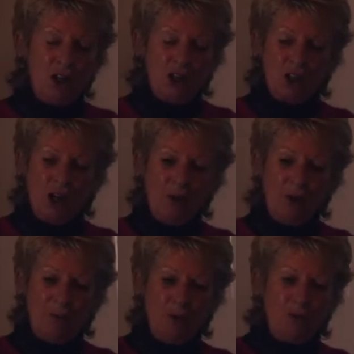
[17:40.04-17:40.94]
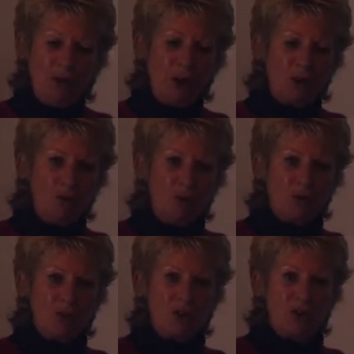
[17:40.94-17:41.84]
slowly moving
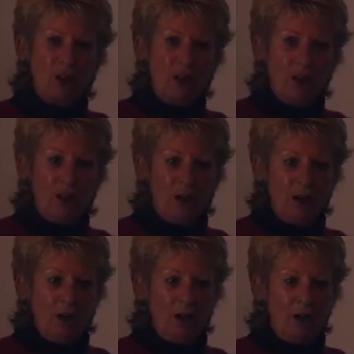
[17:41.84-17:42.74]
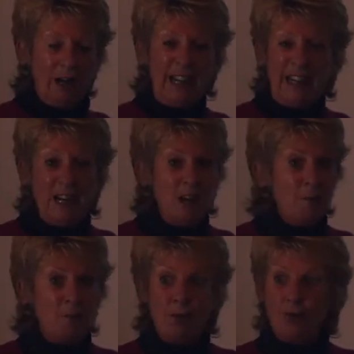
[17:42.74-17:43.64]
across a clear
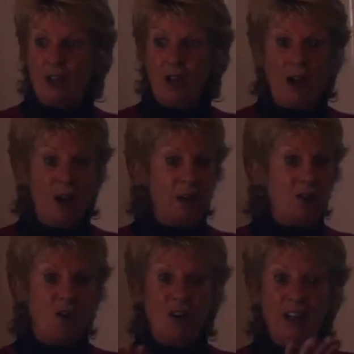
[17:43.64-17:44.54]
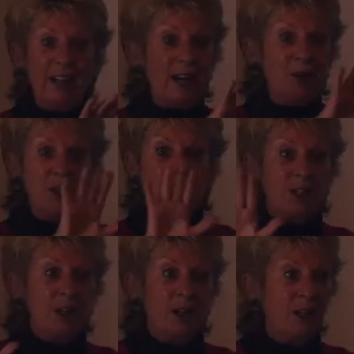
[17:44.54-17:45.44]
blue sky, not a cloud in
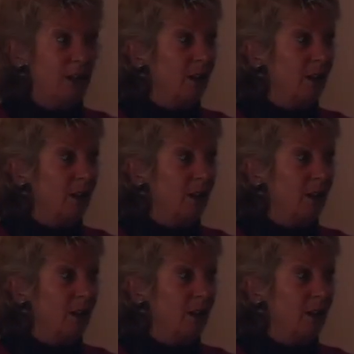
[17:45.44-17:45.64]
sight.